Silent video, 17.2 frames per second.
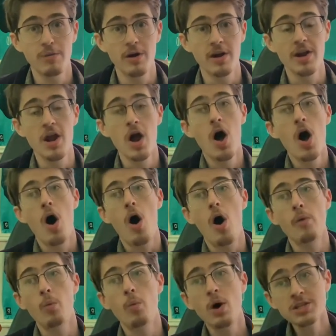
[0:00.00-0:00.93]
but
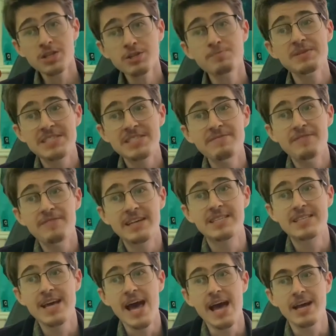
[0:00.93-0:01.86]
on one
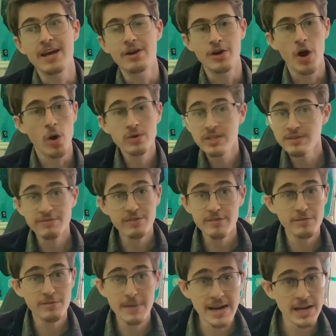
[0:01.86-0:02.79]
specific day, no
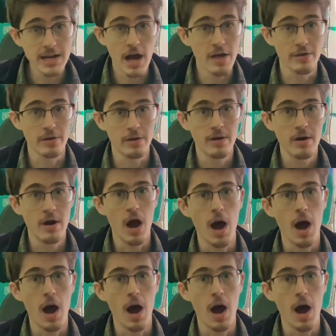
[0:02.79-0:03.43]
different from any other,